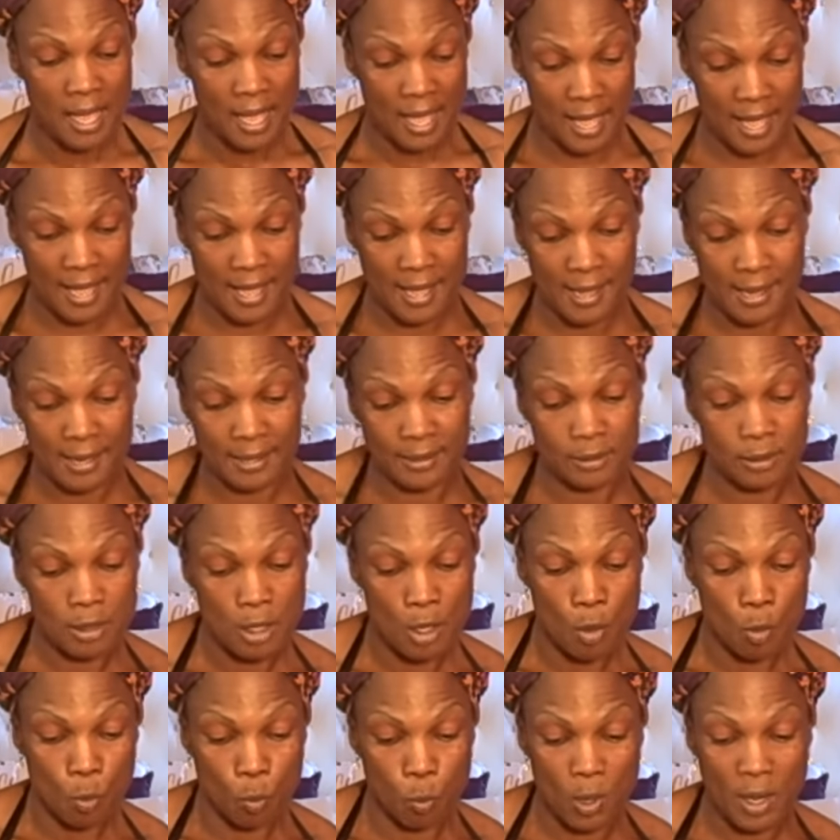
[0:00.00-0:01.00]
And
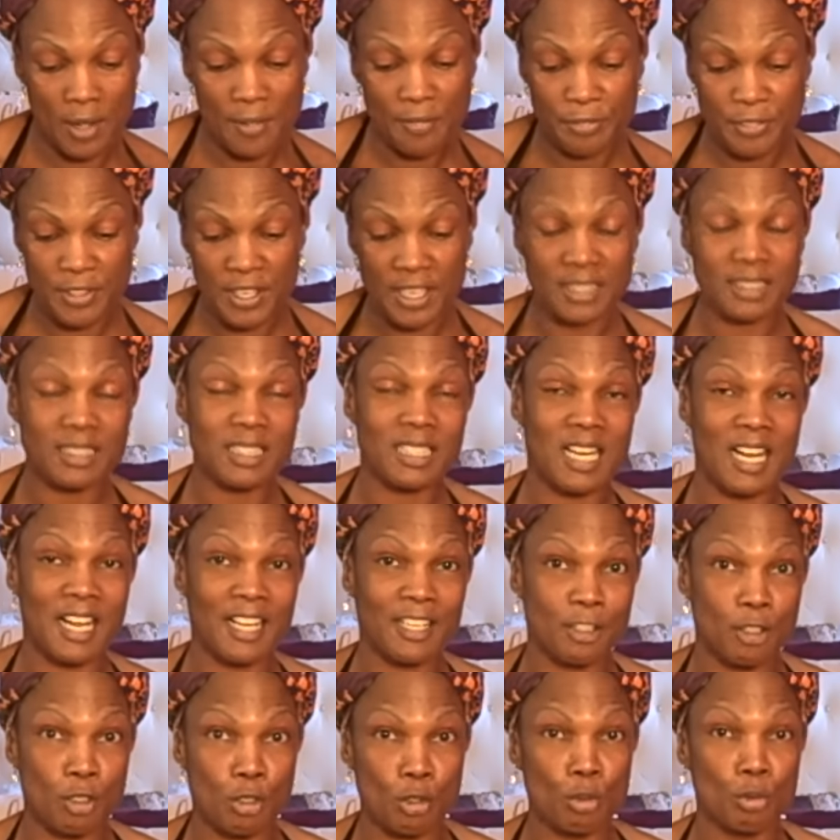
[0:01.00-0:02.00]
one thing that
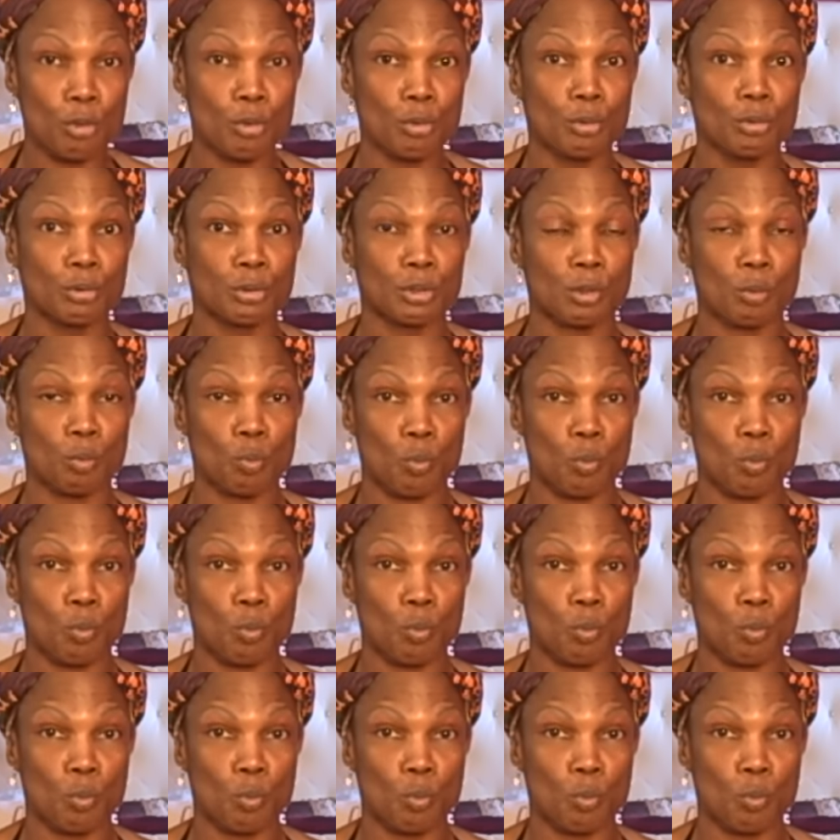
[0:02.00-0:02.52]
I used